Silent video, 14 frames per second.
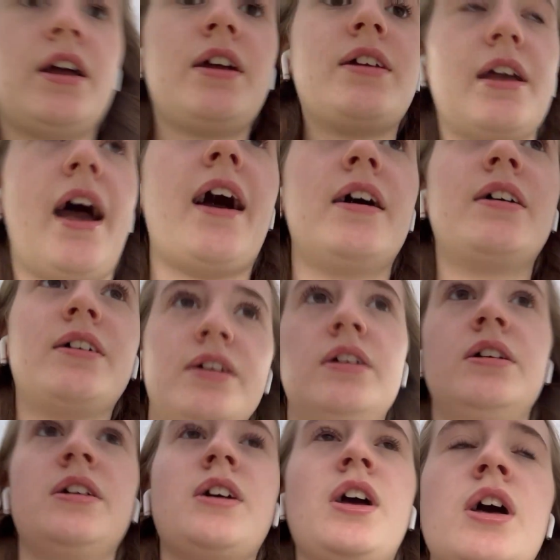Yeah.
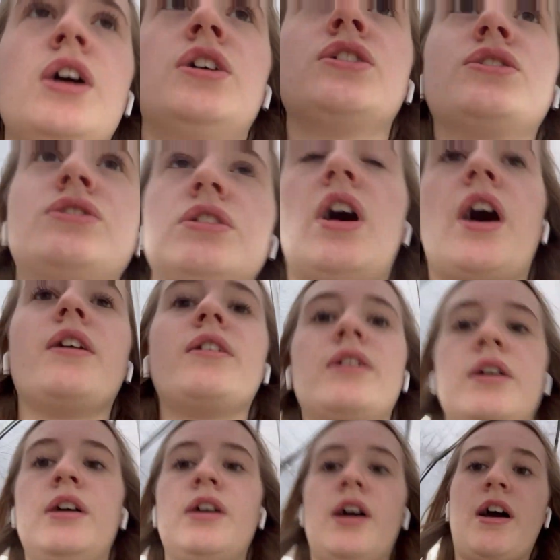So
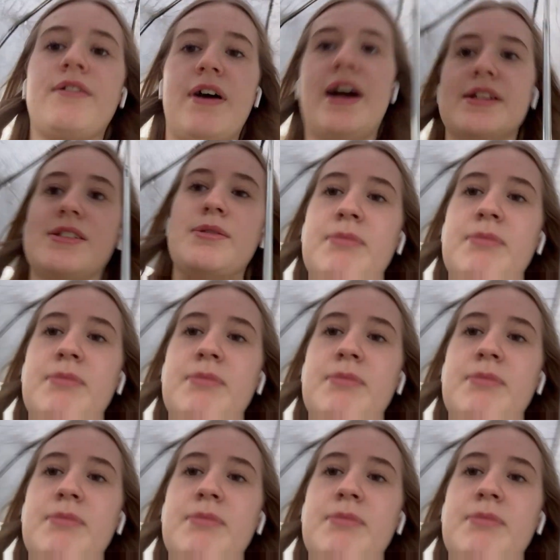I've had to